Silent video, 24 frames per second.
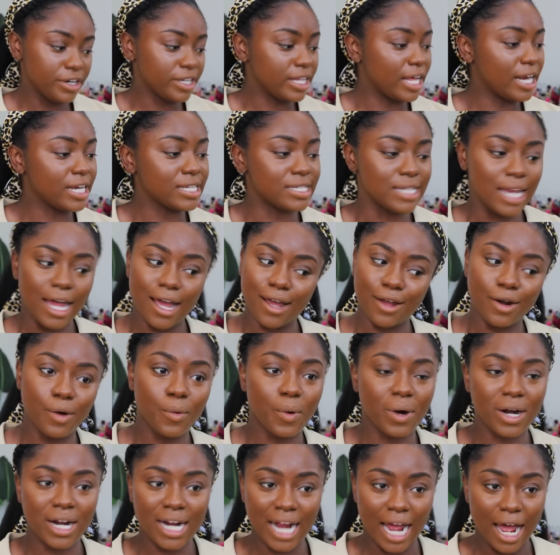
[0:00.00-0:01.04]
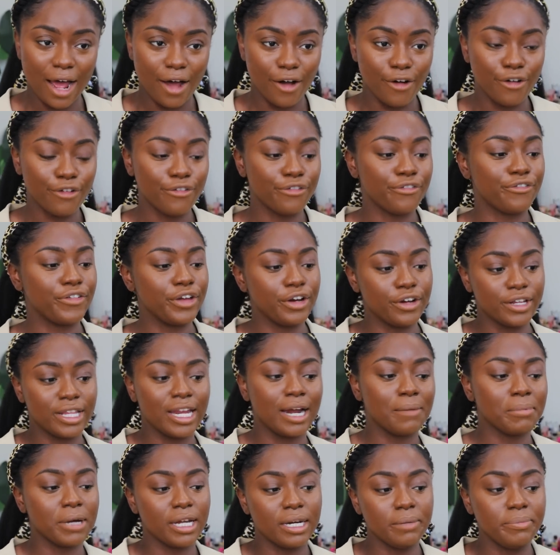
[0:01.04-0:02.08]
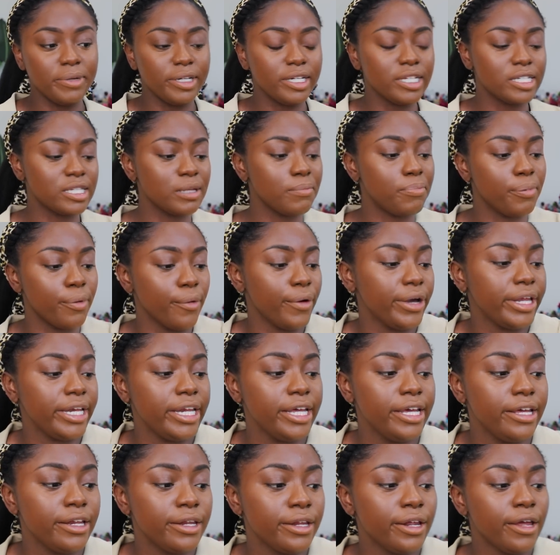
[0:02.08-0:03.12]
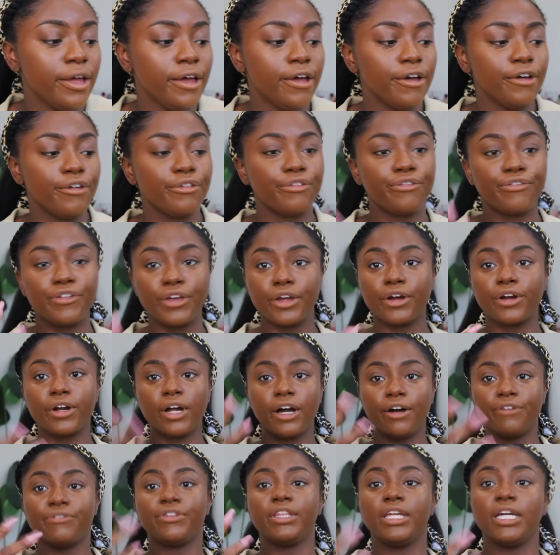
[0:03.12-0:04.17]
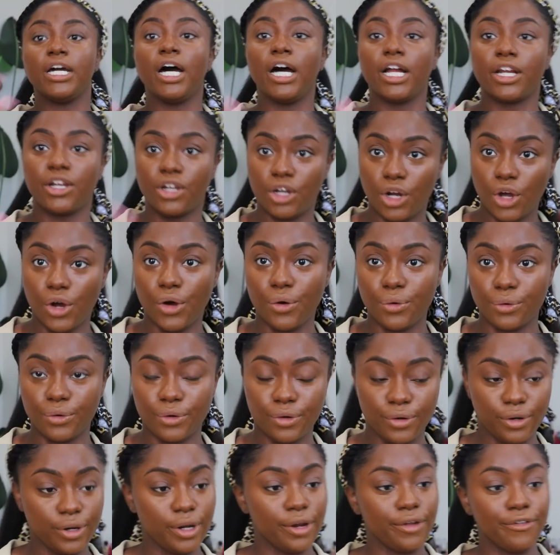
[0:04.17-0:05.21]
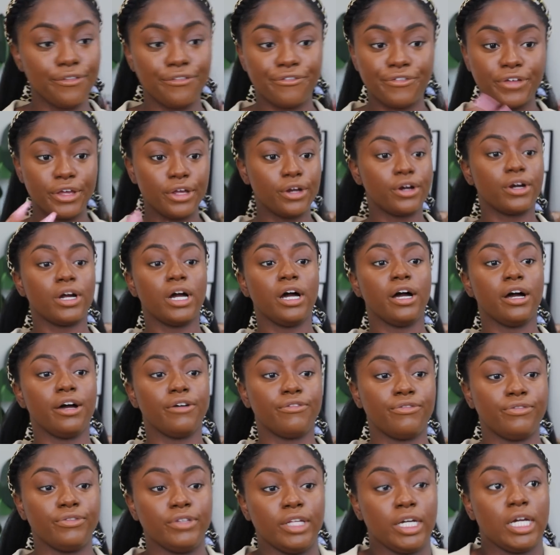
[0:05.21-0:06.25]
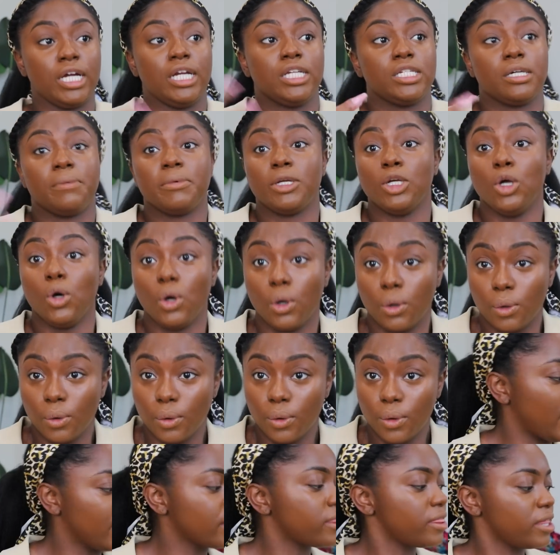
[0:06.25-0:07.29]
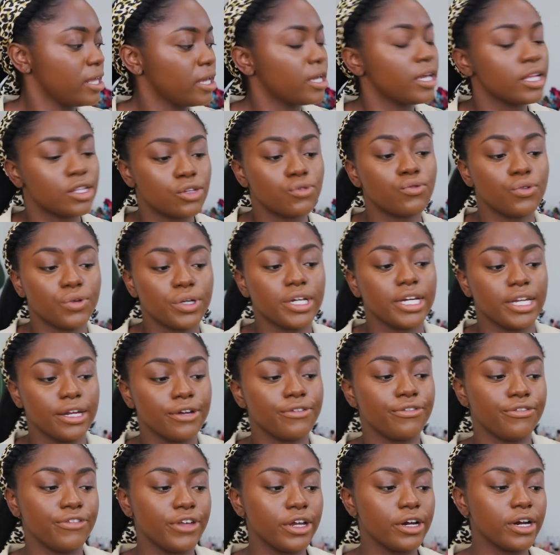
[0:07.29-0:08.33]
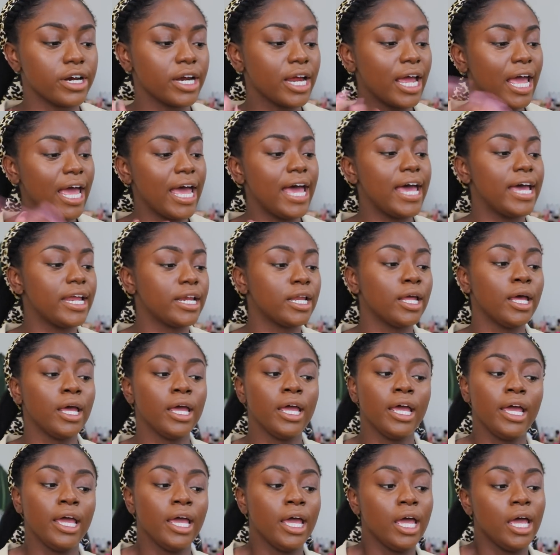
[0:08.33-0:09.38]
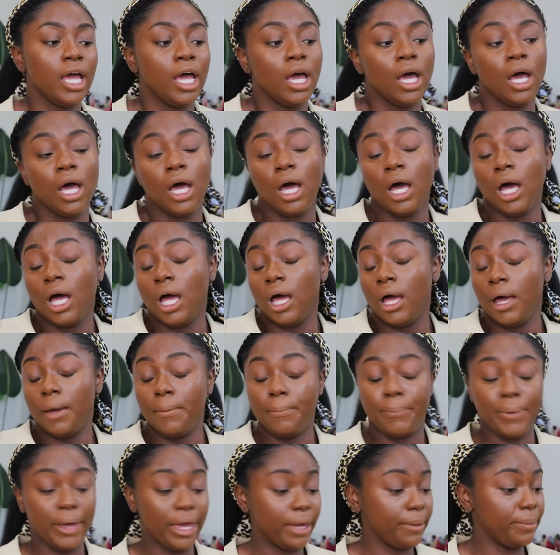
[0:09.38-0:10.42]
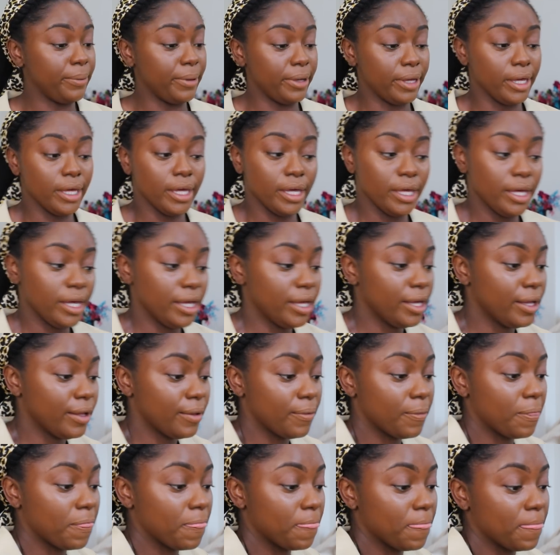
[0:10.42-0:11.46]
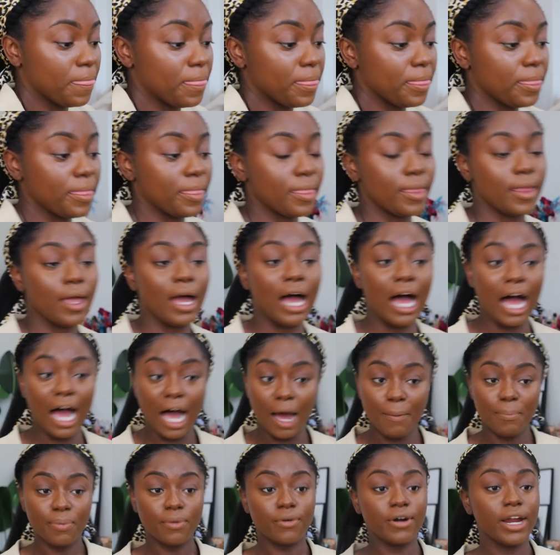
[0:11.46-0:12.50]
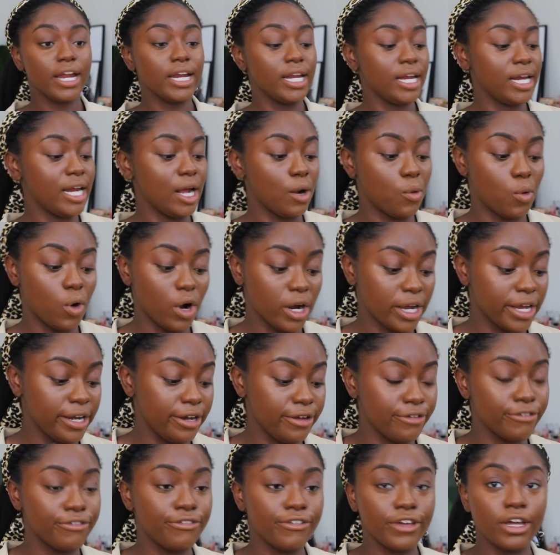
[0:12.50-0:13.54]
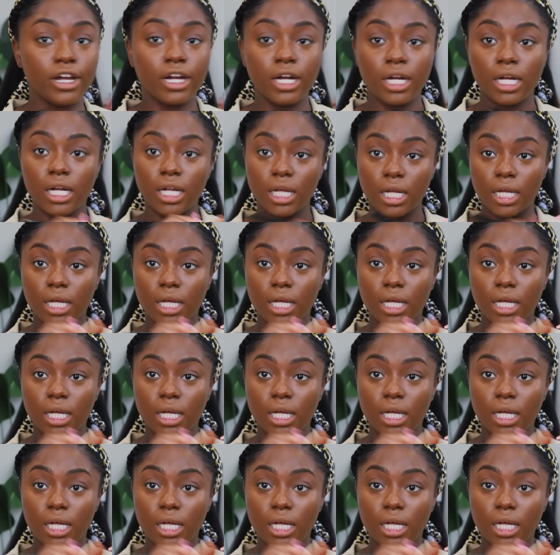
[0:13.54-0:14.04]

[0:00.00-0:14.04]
that it's not gonna work out, fear that I'm gonna be disappointed, fear of the unknown, fear of they're gonna tell me no. I think it's rooted in fear. And baby, operating and walking in fear,